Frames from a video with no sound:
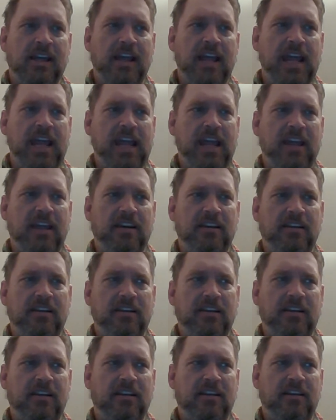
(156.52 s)
And
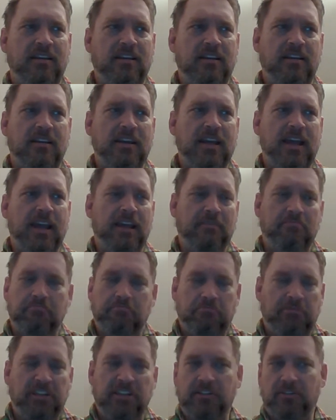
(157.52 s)
it
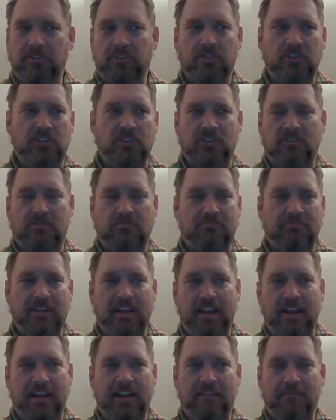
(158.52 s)
looks,
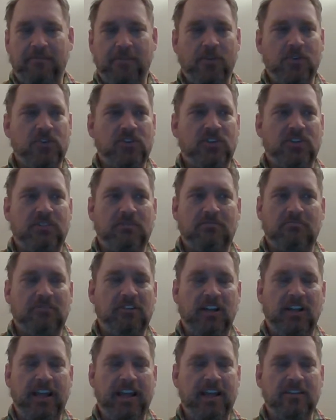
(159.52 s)
at first
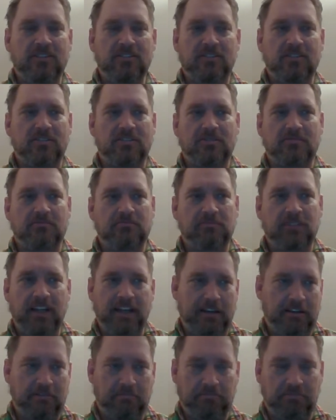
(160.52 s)
glance,
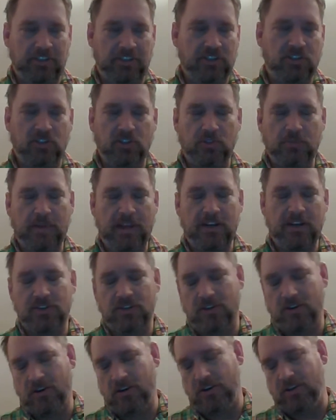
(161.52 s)
like Nystul's Magic
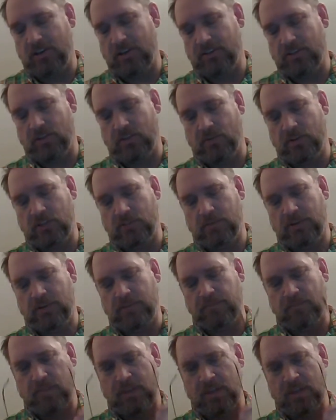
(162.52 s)
Aura has always been.